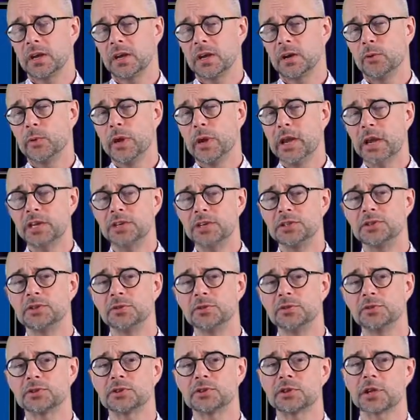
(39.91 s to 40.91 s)
We here
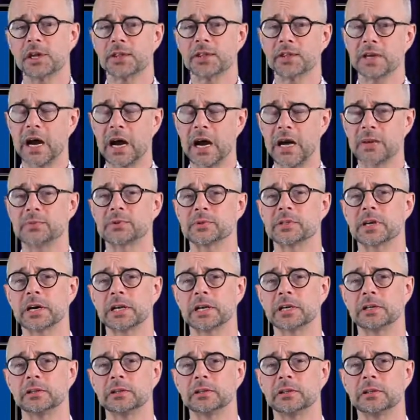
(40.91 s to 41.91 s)
use the hype
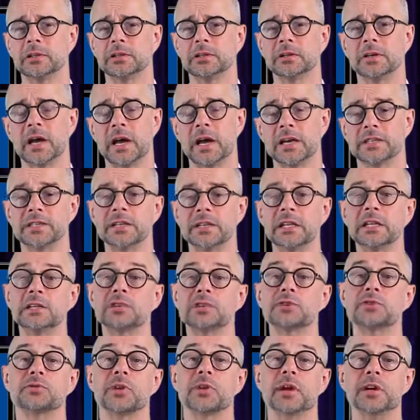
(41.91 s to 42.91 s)
cycle as an
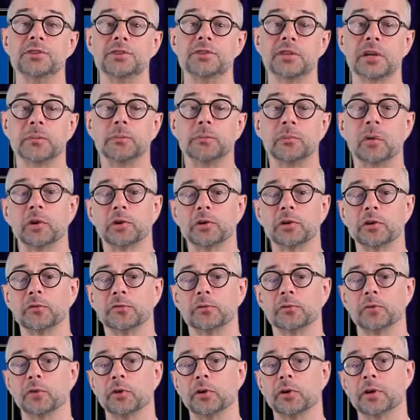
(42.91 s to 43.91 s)
illustration and model
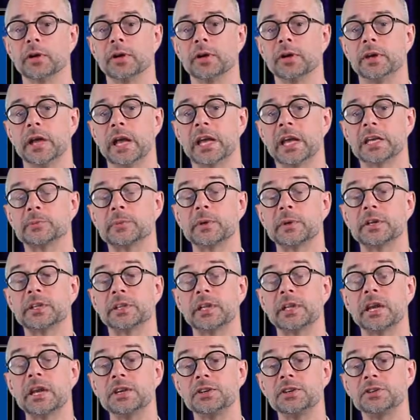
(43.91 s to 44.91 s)
for
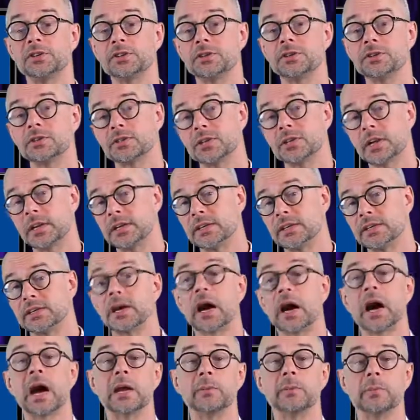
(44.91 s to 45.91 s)
expectations and
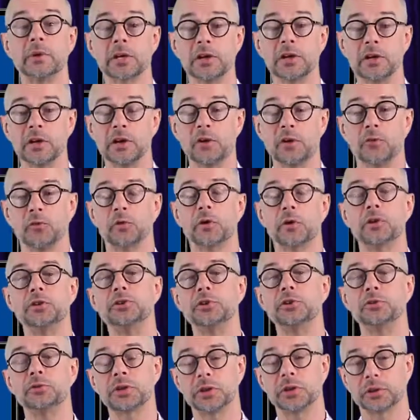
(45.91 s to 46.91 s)
timing for a
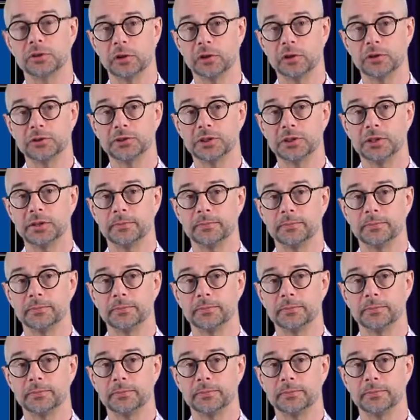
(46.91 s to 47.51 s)
new technology.